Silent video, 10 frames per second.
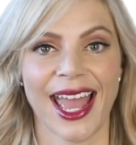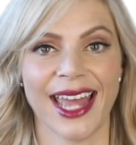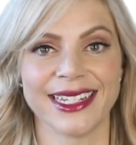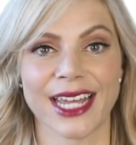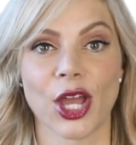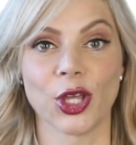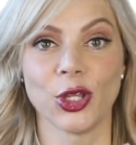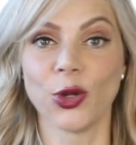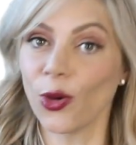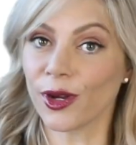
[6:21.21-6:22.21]
And
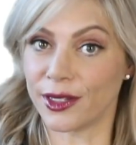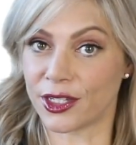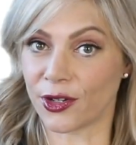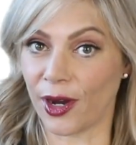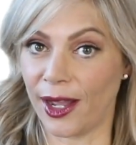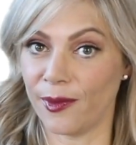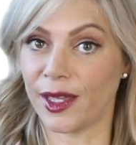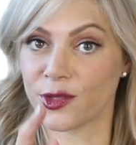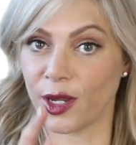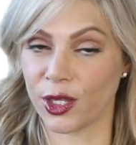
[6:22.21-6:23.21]
your Instagram,
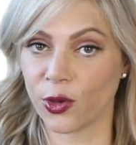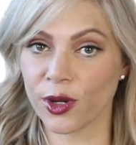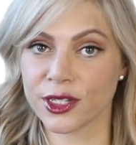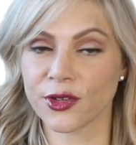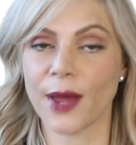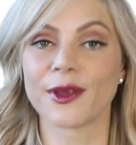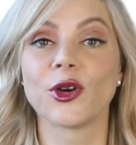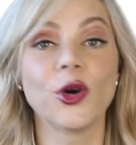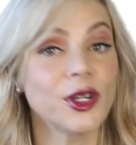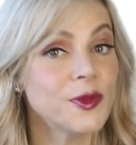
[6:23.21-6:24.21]
that's right, your Instagram
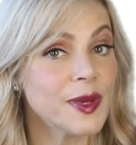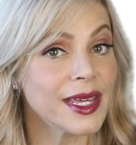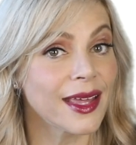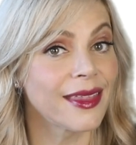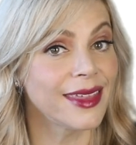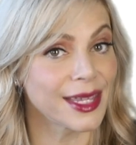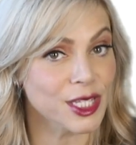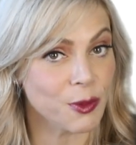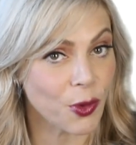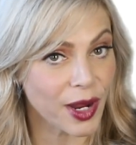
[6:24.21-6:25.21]
could be the
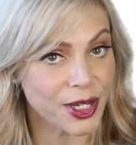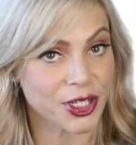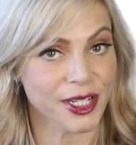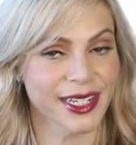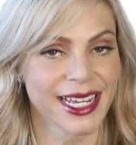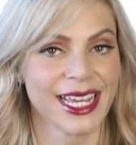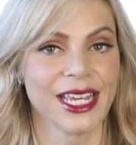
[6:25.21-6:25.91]
inspiration.